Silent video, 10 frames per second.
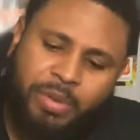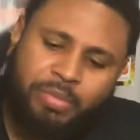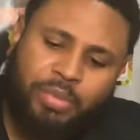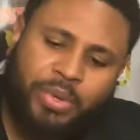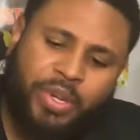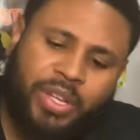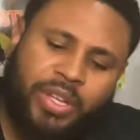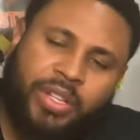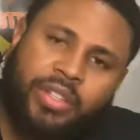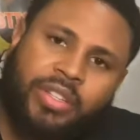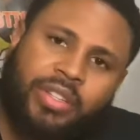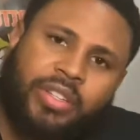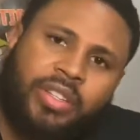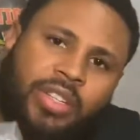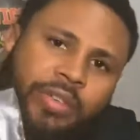but
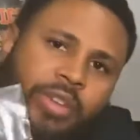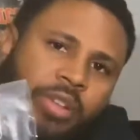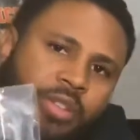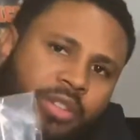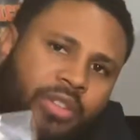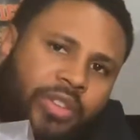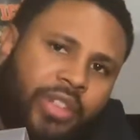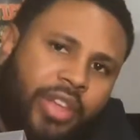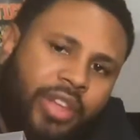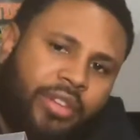give it a closer look at that.